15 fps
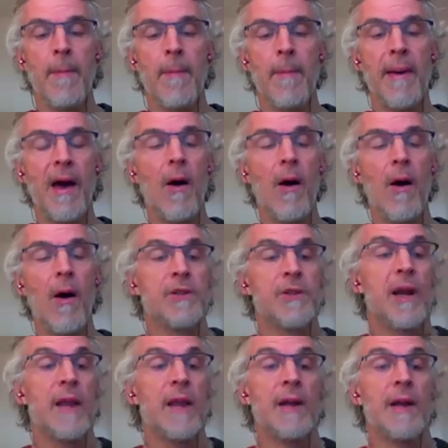Bell was
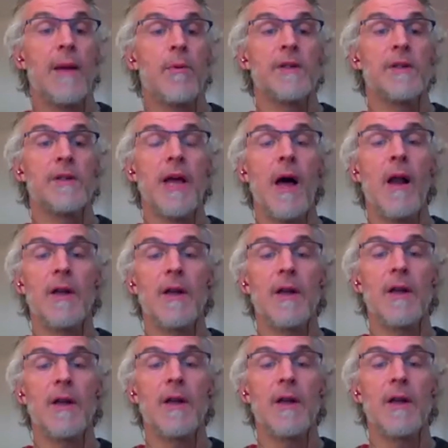not even able to tell
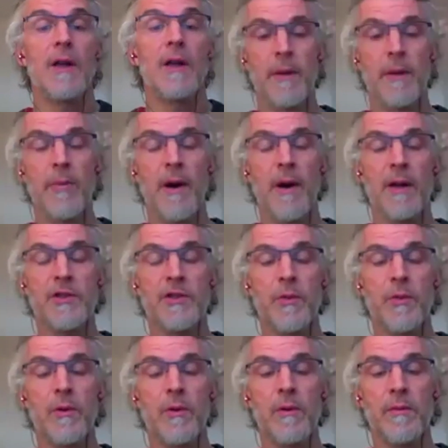us what kind of service was
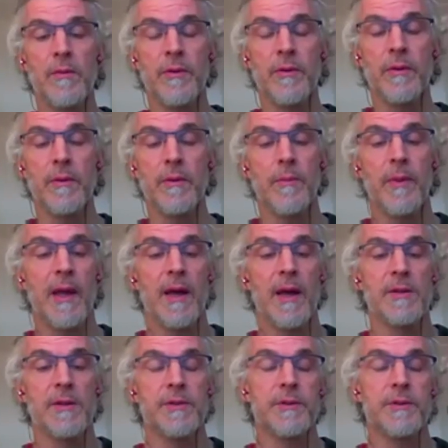going to be possible
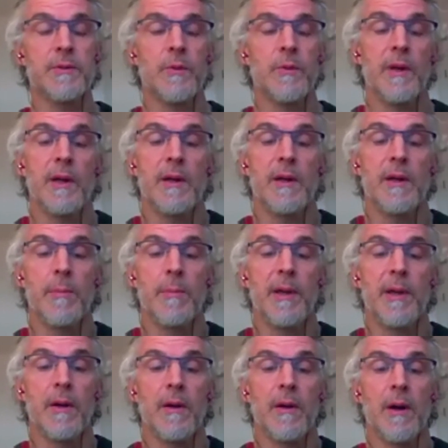because we
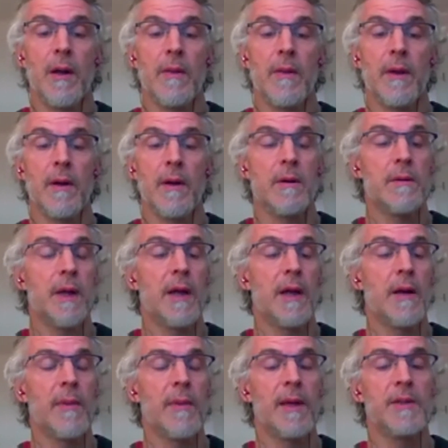didn't appear on their
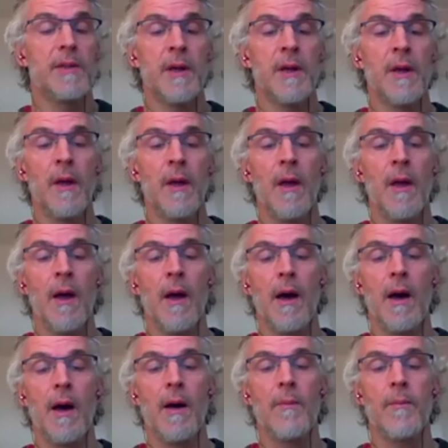database.
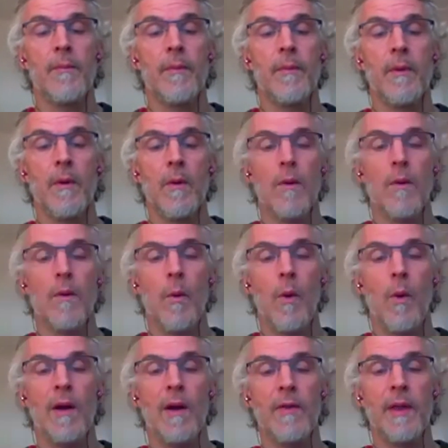
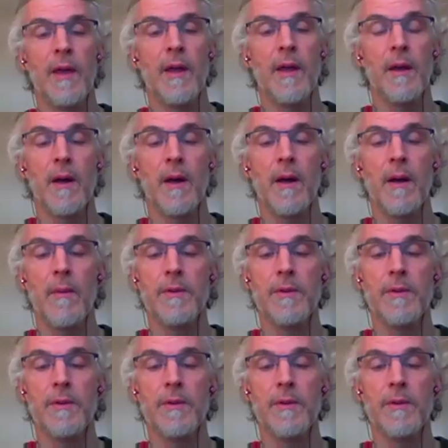One of the